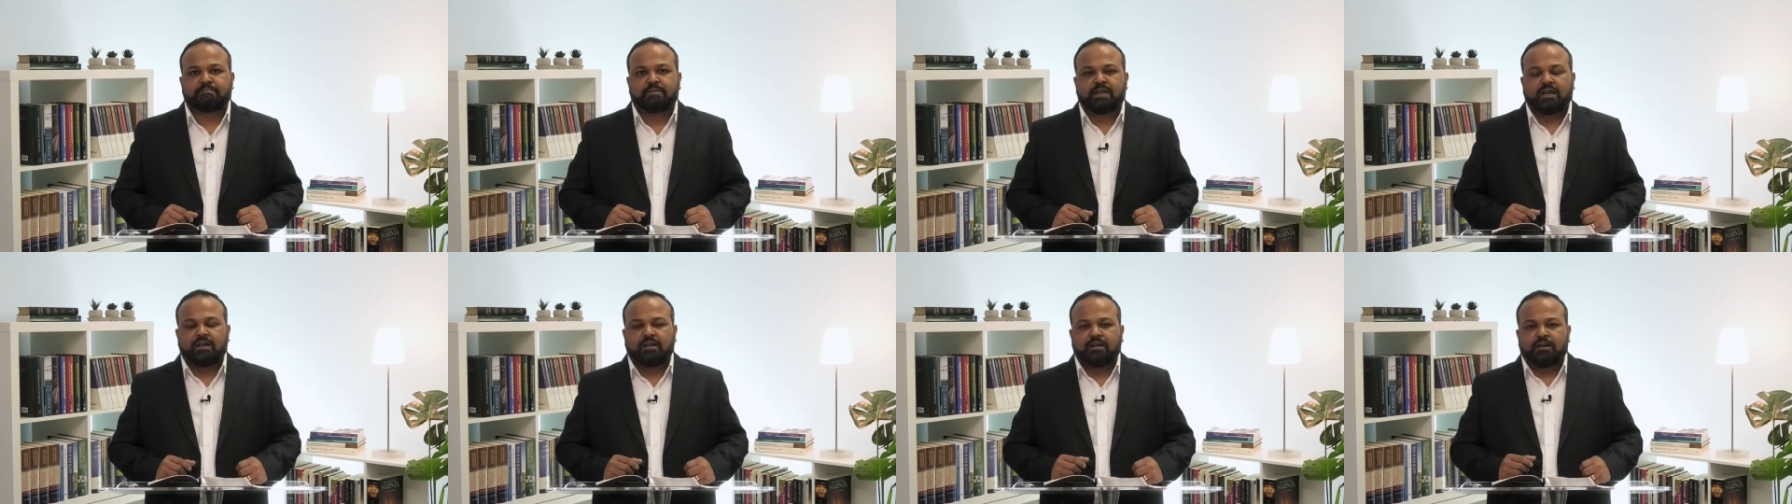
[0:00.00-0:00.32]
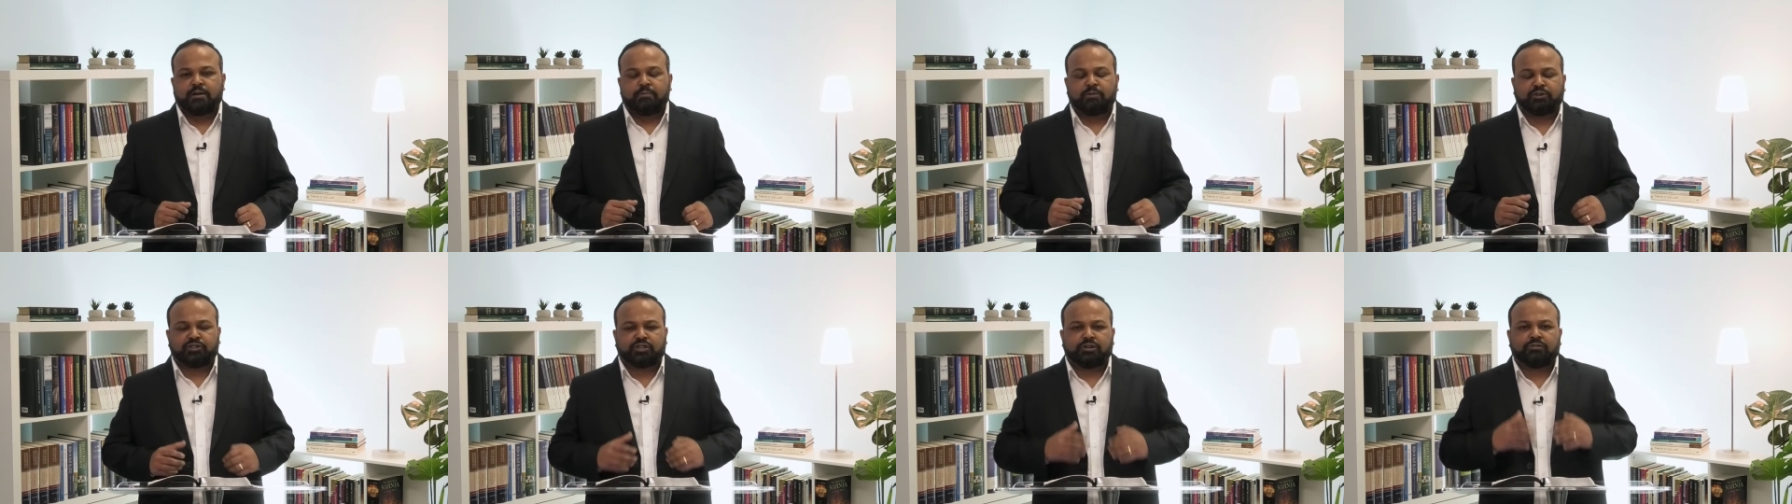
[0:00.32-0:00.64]

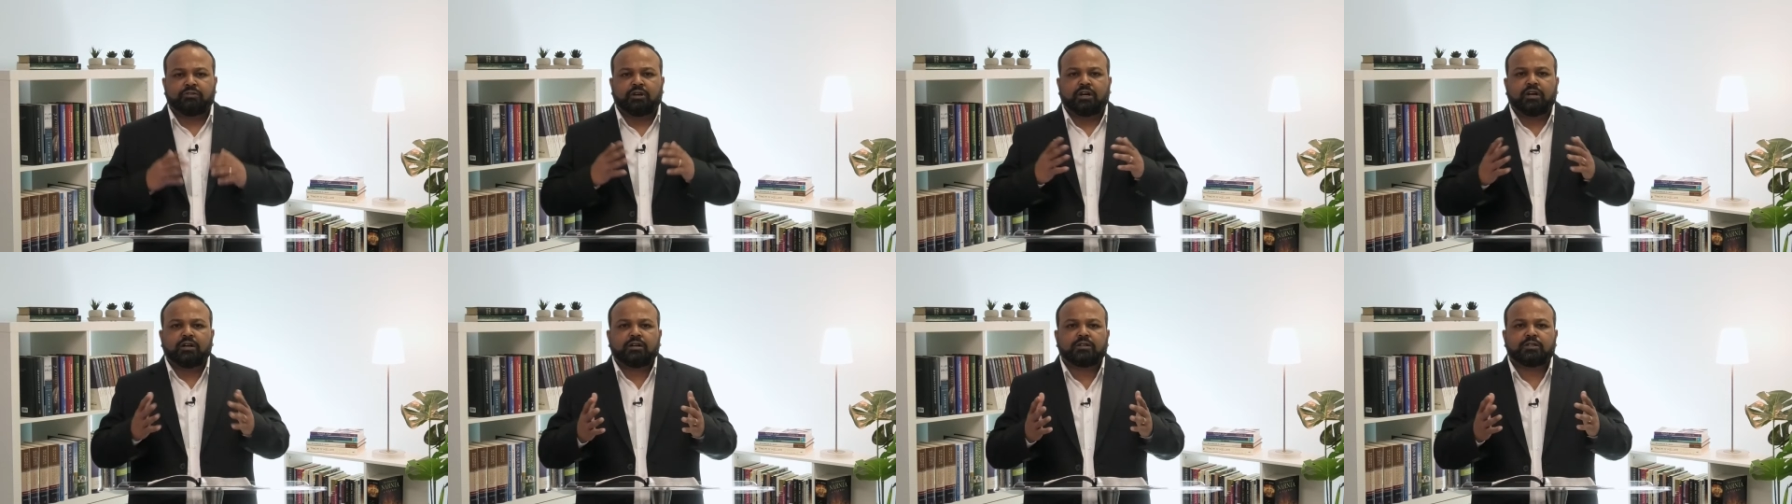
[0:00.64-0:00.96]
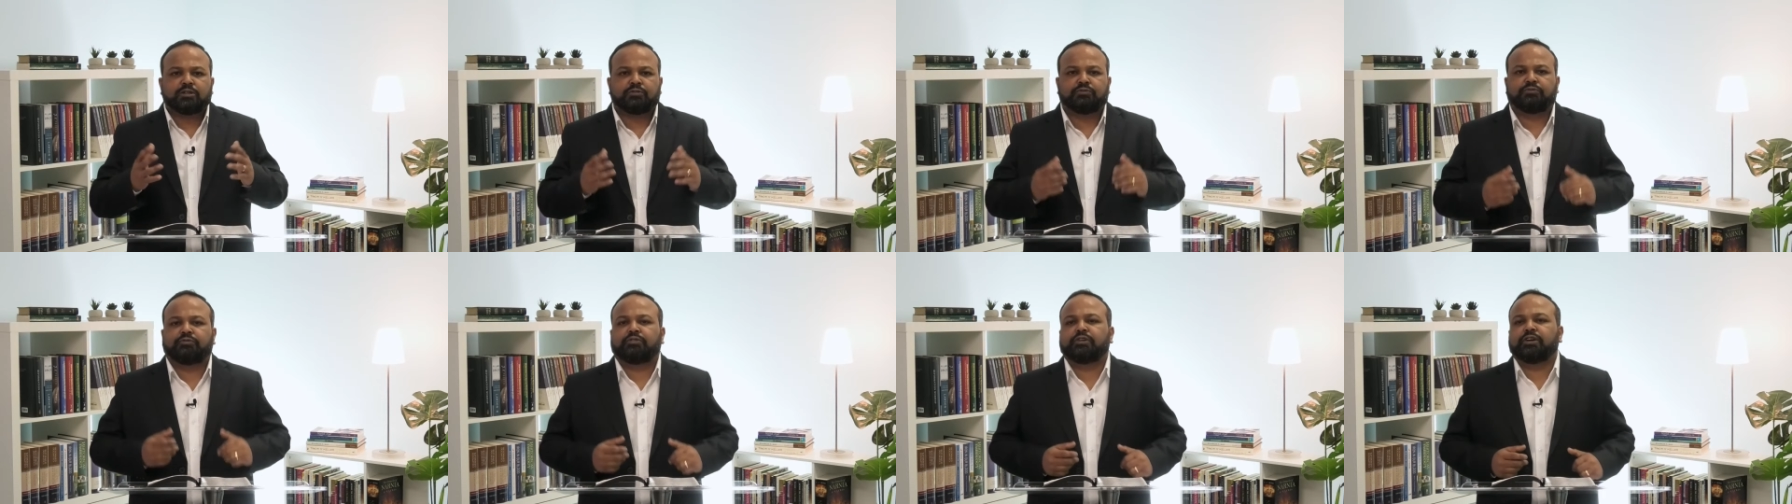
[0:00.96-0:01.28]
You must have heard
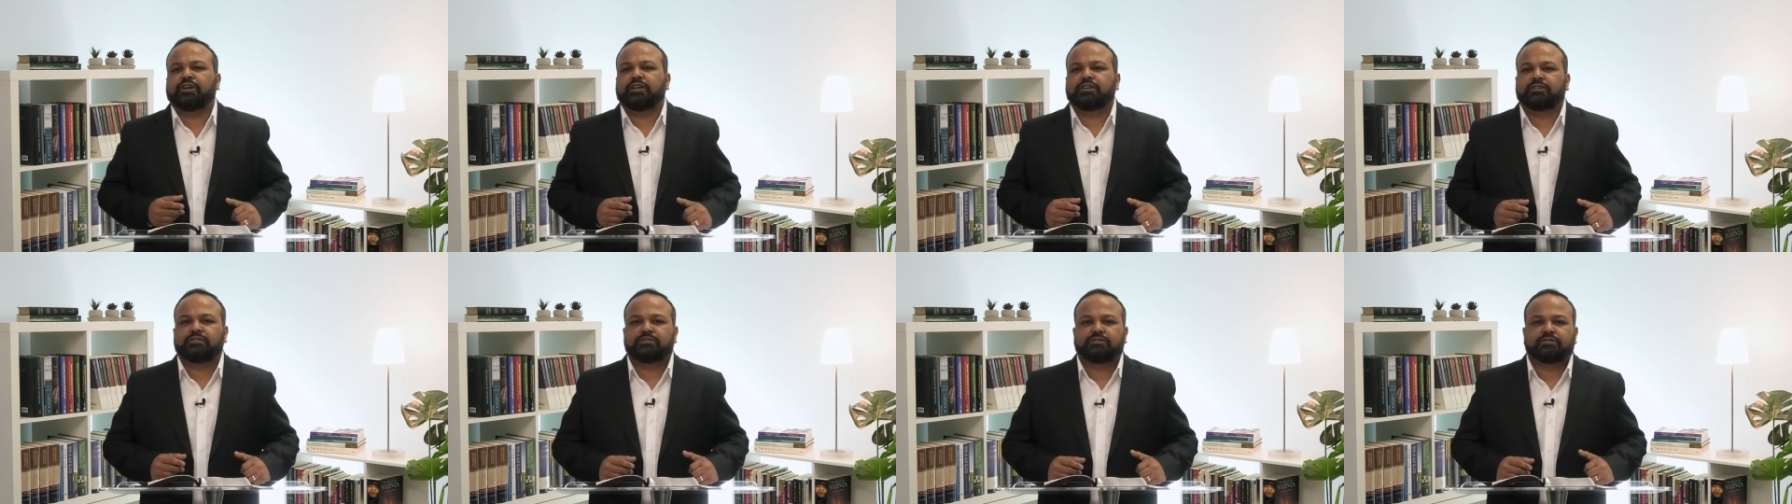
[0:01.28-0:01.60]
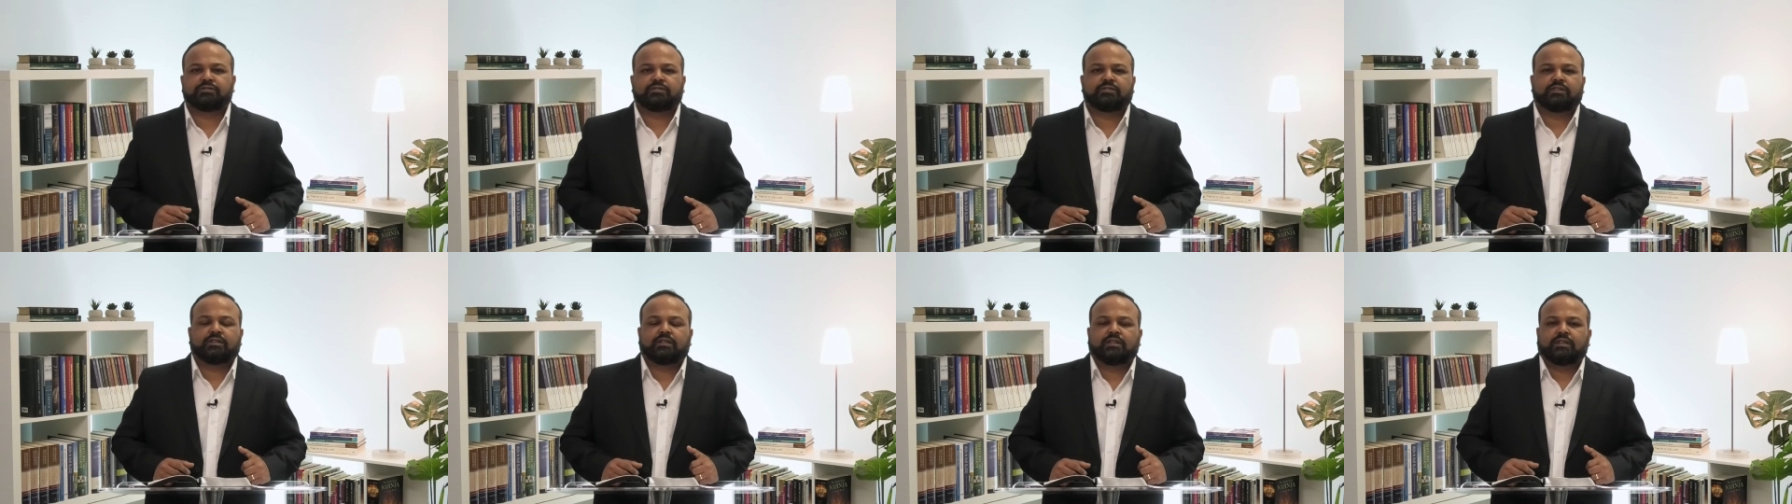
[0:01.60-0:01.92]
the
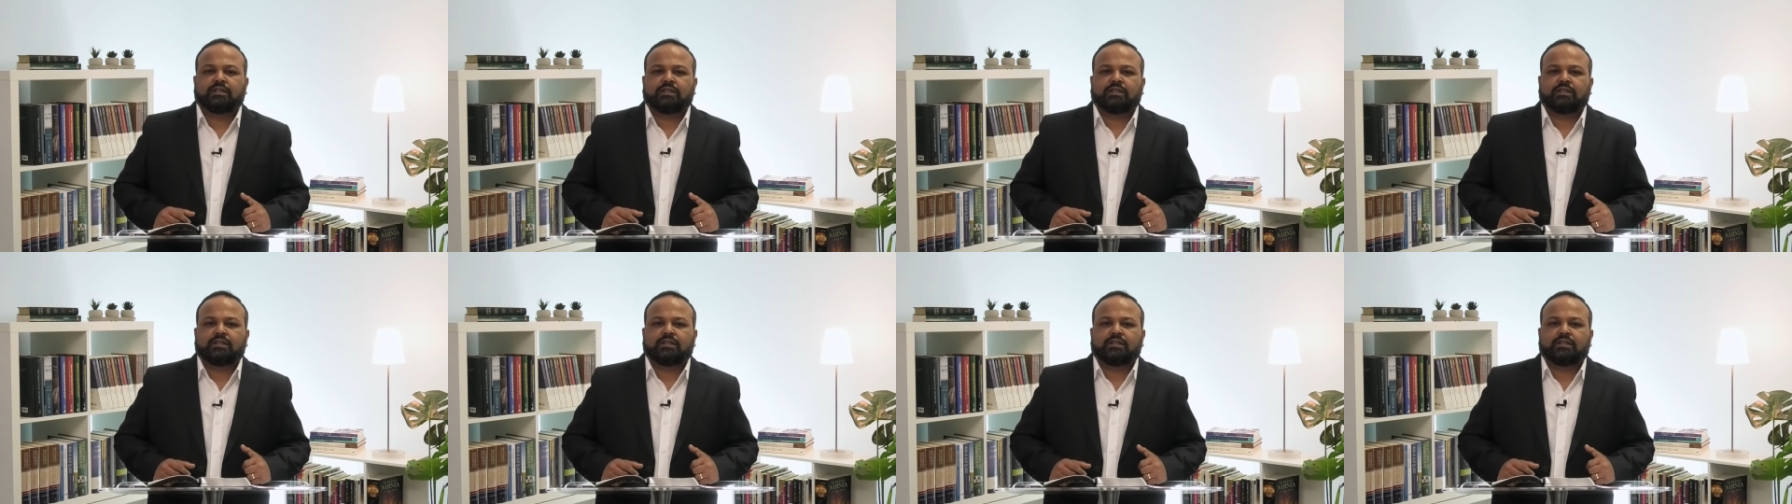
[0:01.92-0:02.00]
phrase,